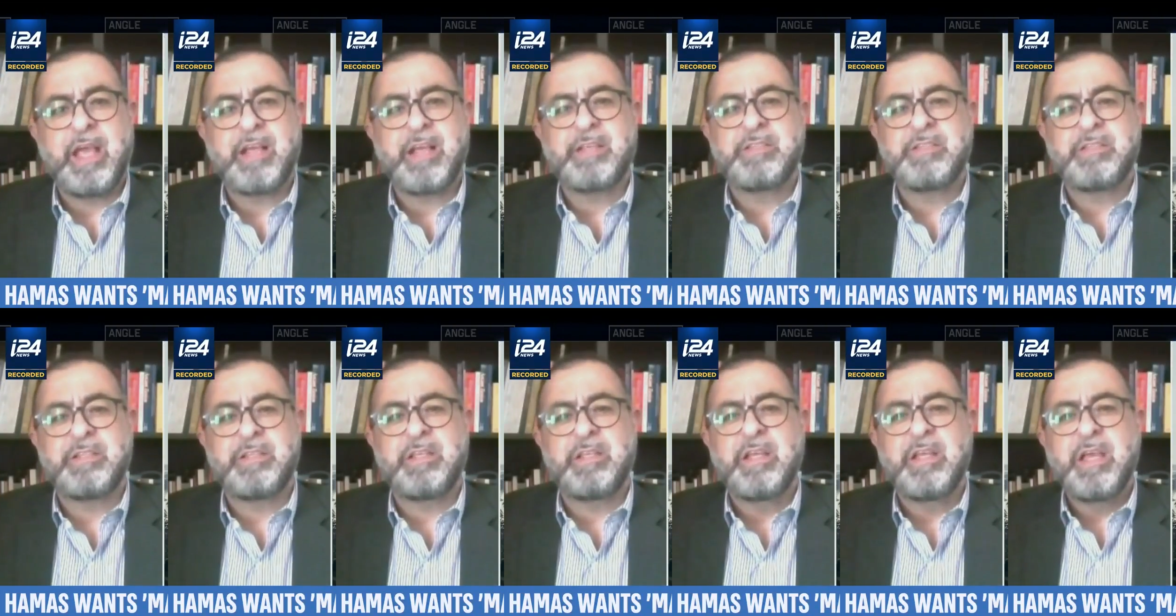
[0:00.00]
he
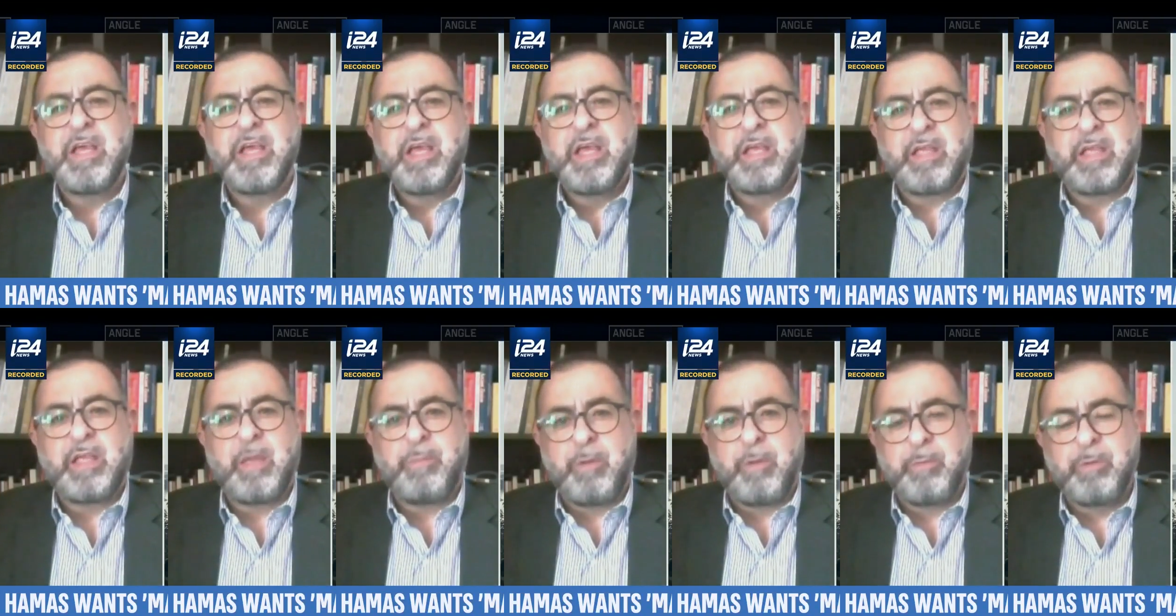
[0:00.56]
has the
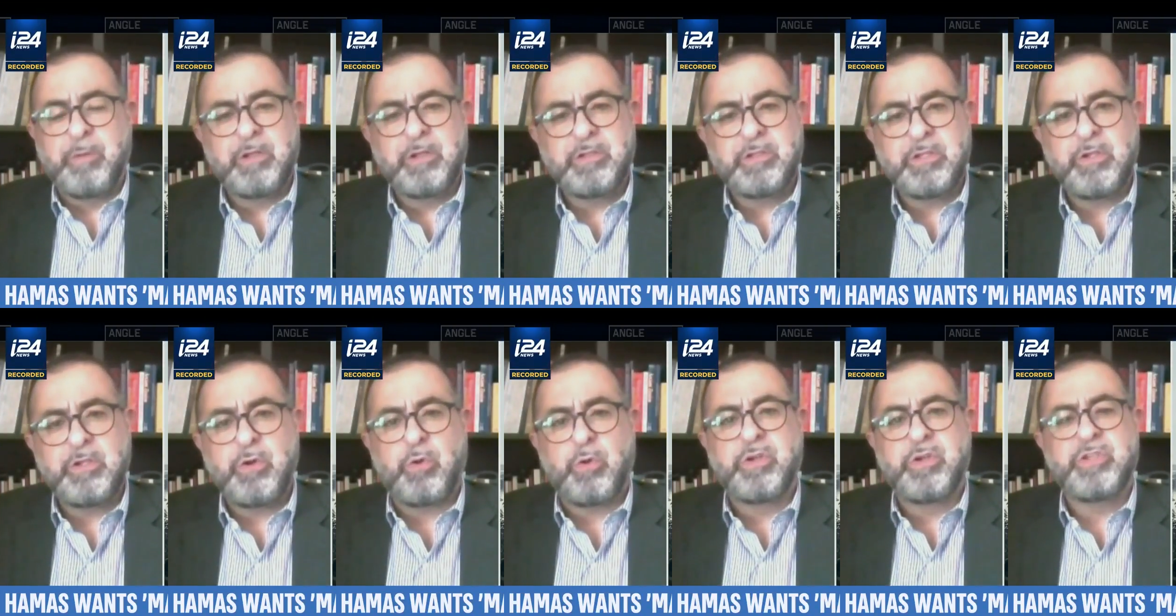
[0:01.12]

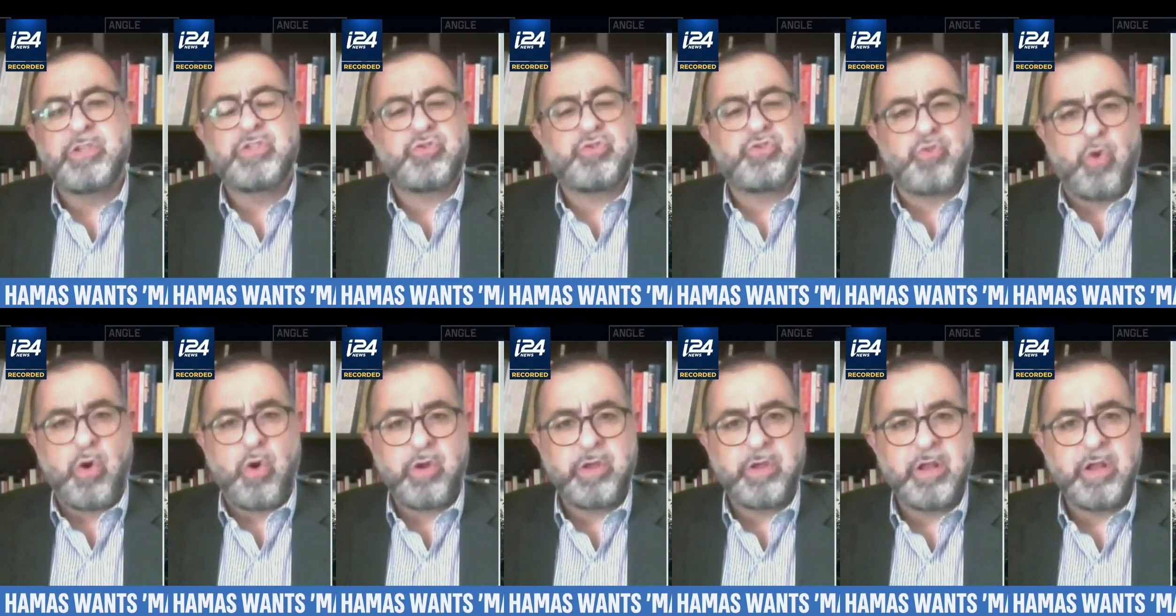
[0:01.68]
capability, or he's
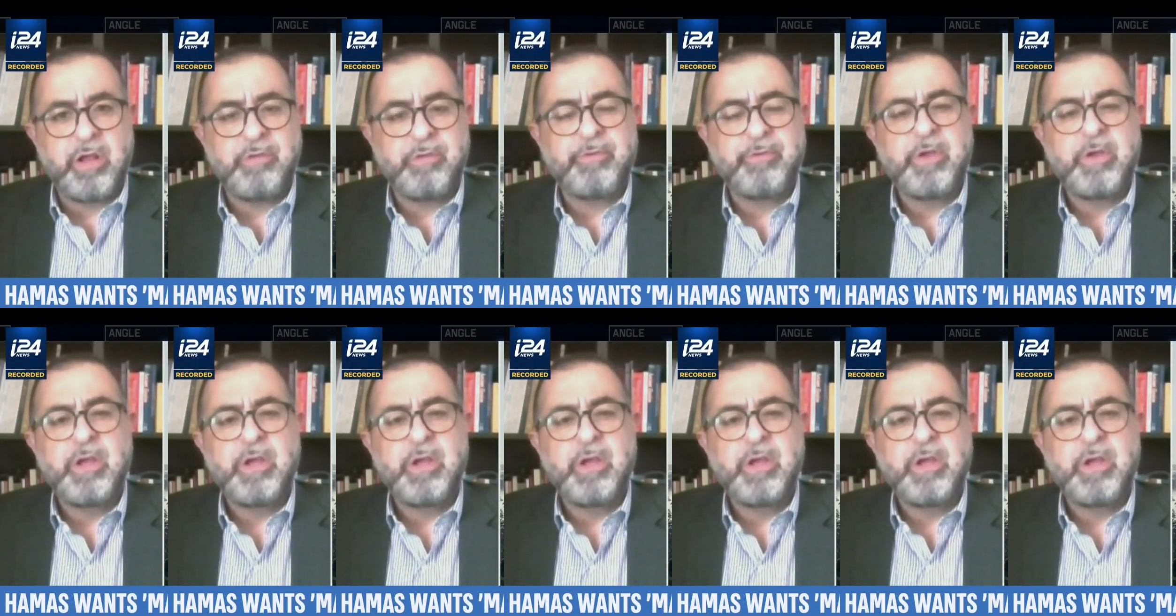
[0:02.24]
strong enough